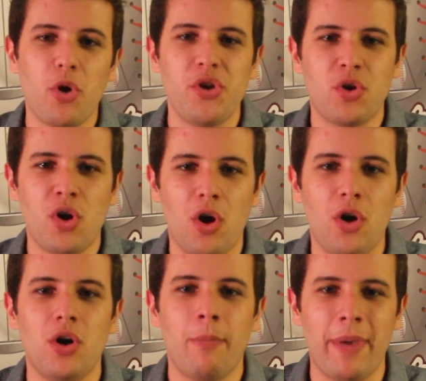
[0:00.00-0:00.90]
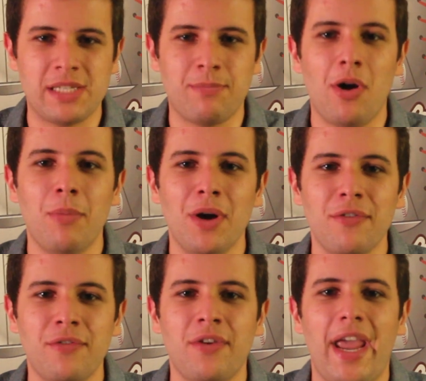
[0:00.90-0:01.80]
you call a baseball
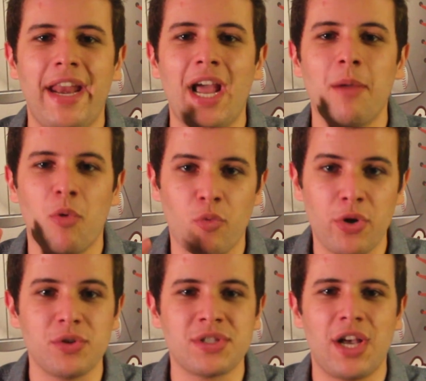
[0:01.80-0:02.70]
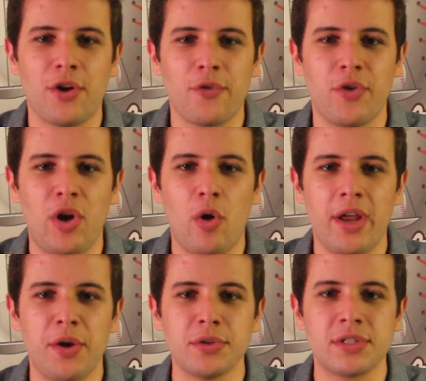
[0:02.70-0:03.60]
buff, and I am a real sucker for
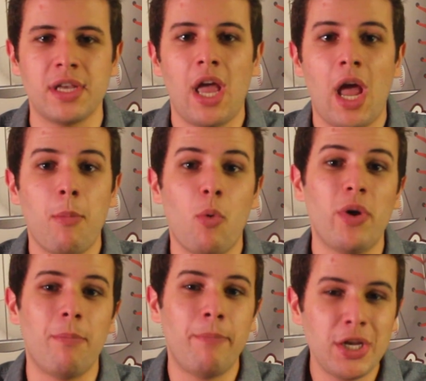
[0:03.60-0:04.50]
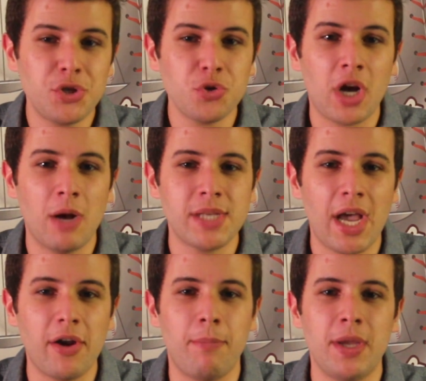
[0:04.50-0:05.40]
no-hitters. But when a pitcher comes
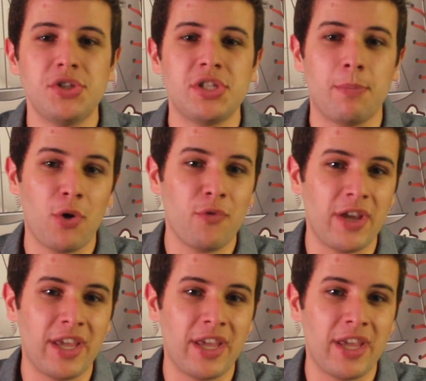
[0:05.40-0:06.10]
out and pitches a perfect